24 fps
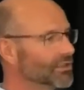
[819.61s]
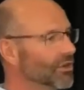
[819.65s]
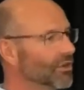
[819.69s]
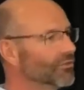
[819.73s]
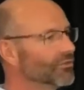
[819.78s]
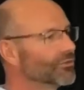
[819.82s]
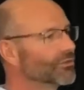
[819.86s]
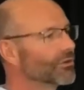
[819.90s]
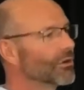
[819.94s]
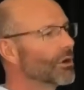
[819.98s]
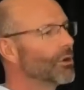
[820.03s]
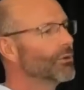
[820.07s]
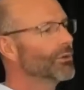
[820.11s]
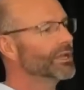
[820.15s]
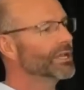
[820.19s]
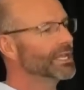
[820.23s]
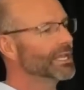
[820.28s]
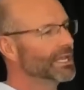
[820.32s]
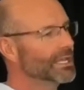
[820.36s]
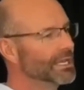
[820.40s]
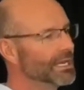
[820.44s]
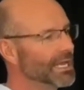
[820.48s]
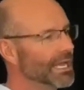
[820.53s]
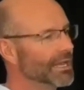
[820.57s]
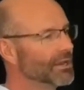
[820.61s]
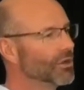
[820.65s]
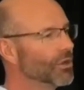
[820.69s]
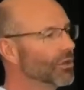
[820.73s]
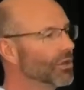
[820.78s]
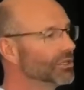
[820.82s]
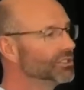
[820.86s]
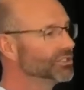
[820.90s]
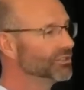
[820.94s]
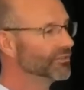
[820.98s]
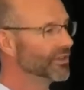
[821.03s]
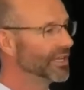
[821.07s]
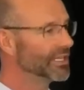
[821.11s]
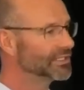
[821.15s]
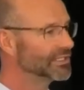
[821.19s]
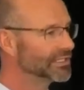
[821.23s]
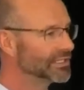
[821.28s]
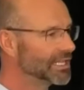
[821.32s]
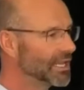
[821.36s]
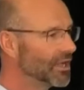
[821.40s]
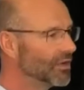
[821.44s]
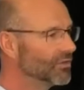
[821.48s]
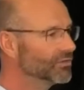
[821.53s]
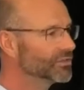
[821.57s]
of growing in our knowledge of
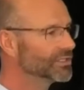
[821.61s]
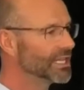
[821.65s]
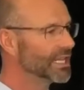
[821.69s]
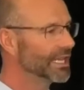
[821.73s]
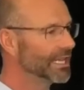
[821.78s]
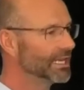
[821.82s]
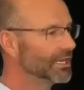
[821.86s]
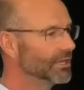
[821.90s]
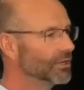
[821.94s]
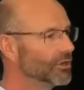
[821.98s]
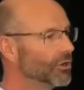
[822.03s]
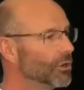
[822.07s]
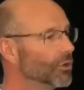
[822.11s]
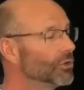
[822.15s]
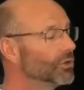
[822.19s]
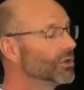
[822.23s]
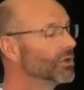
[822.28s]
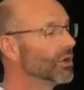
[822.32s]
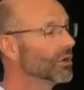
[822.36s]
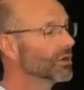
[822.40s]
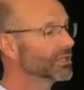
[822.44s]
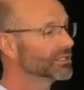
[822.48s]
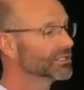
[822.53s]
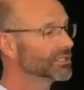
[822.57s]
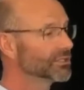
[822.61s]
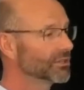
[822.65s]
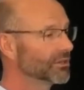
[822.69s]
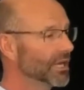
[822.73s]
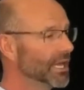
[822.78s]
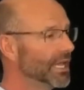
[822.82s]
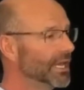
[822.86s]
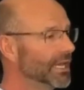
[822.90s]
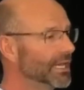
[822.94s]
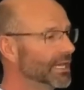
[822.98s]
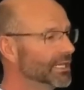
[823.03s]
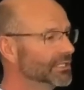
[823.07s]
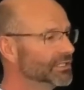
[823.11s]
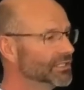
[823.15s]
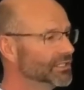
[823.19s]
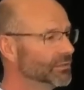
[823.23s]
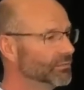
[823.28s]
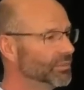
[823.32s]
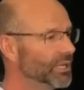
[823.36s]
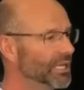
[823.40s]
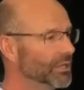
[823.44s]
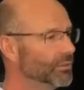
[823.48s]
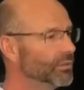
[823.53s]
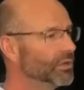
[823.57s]
ourselves and in who God has created us to
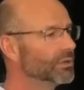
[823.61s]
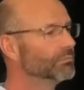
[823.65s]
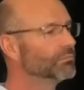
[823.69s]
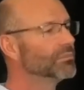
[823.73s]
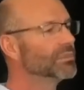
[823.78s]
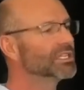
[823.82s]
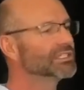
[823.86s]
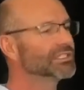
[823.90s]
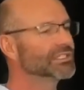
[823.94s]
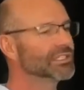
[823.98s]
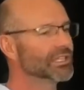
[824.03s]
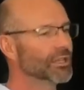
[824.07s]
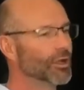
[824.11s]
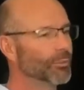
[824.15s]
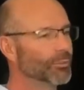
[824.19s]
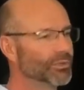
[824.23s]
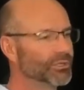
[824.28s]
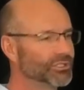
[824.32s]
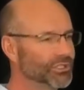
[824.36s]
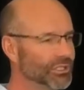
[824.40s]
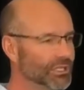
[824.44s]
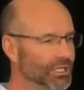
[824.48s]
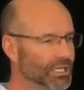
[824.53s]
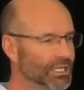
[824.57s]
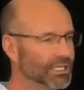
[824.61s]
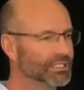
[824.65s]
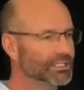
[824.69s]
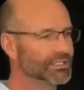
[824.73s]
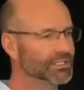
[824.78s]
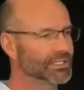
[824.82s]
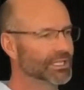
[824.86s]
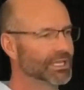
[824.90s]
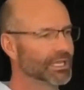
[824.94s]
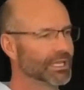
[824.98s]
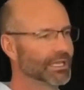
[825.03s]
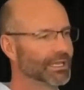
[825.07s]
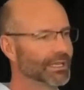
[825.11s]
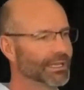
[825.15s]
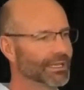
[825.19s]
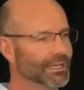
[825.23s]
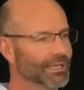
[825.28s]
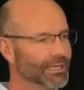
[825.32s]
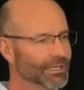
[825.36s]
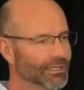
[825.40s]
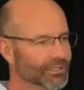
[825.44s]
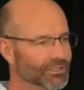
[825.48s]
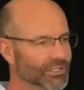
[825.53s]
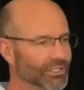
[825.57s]
be, we miss the opportunities
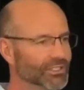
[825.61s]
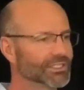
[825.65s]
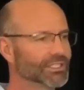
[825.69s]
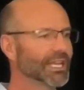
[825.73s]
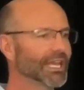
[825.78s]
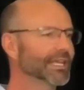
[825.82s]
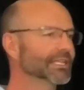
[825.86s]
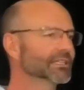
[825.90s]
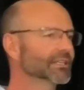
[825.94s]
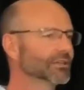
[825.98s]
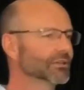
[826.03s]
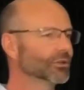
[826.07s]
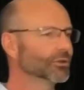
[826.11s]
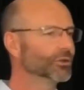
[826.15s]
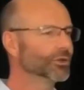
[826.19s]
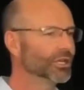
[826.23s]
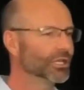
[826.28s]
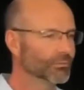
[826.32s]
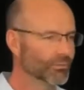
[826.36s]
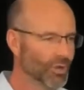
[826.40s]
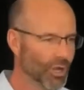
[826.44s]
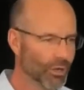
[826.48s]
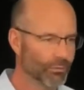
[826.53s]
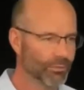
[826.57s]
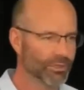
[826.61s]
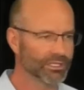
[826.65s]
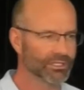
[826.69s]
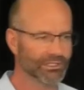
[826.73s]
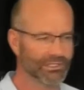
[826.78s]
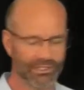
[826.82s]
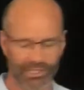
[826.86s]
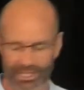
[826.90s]
to take the learning moments